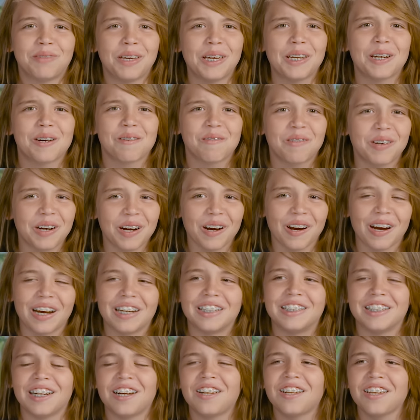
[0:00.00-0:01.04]
peanut butter
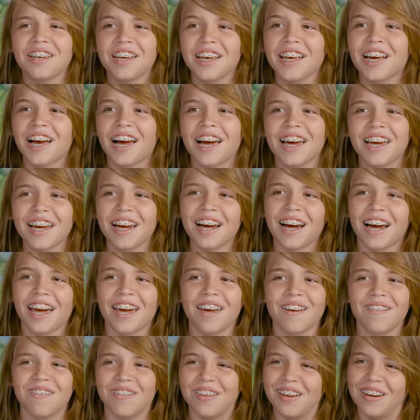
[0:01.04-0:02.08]
and jelly? I, I
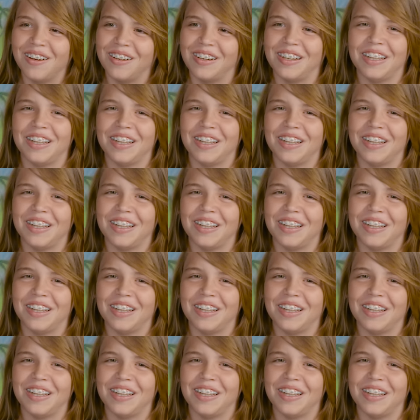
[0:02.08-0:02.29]
have no